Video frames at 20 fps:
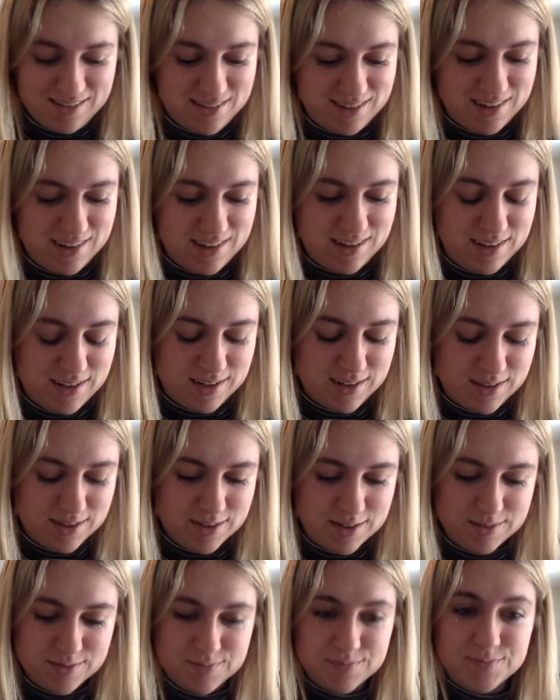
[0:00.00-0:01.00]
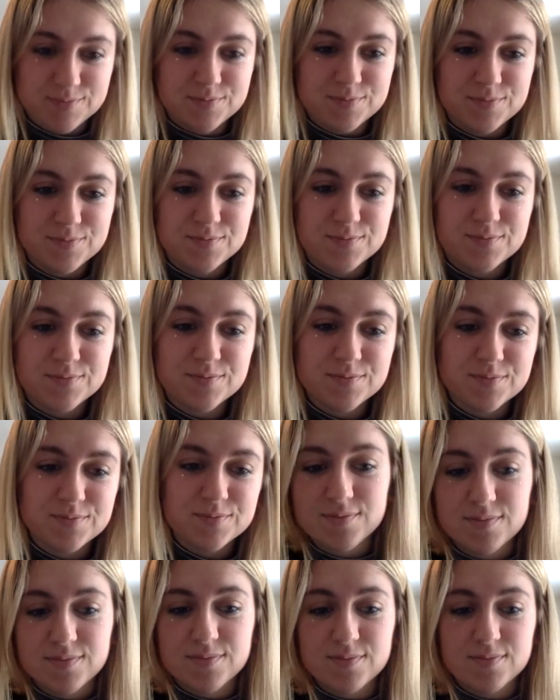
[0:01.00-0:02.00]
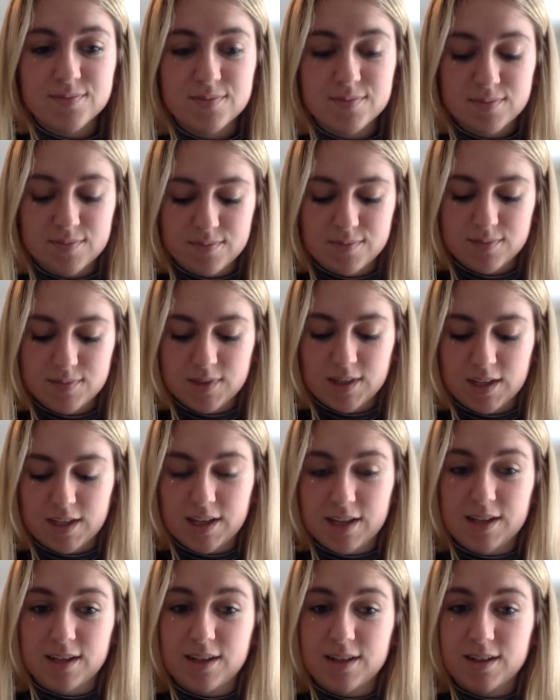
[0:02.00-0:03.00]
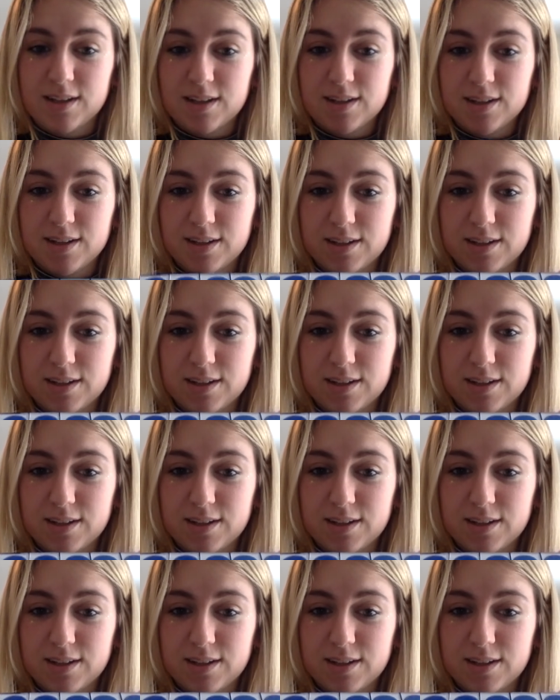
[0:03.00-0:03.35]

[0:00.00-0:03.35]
[no speech]